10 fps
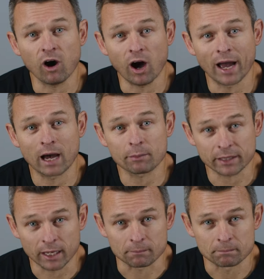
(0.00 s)
high
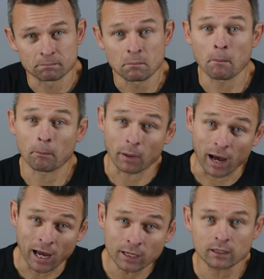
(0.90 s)
RPM,
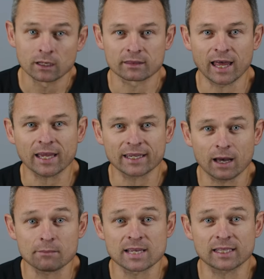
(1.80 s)
but that
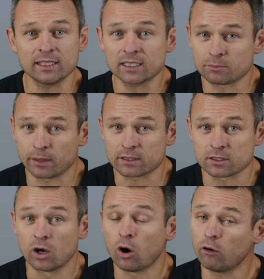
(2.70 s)
comes at the
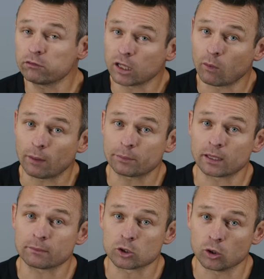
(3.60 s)
expense of low
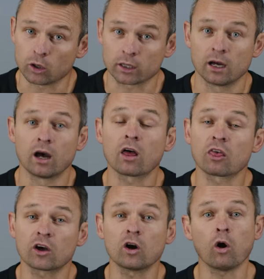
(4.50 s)
RPM torque.
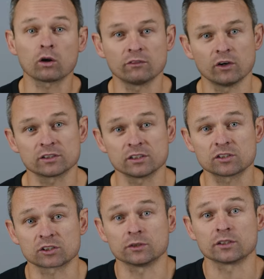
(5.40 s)
The converse is
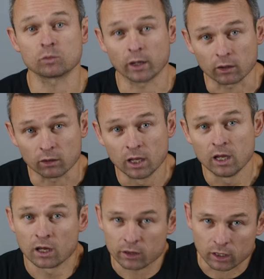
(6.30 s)
true as well.
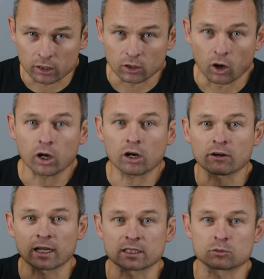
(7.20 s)
The longer
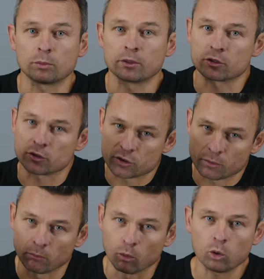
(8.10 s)
runners will
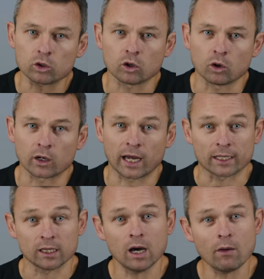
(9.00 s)
produce more torque
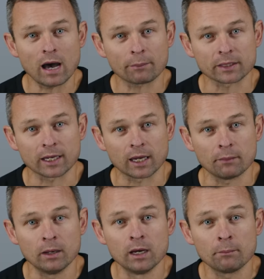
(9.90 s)
at low
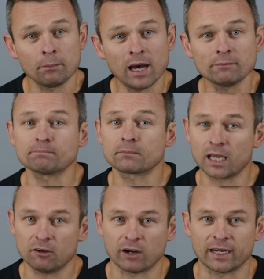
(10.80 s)
RPM, but
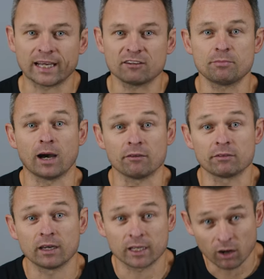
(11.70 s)
they run out of
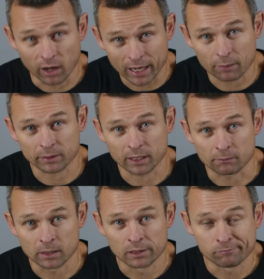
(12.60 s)
puff at high
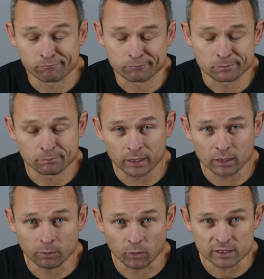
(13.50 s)
RPM. Pick
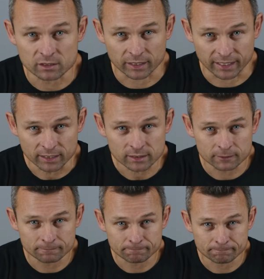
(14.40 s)
your poison, I guess.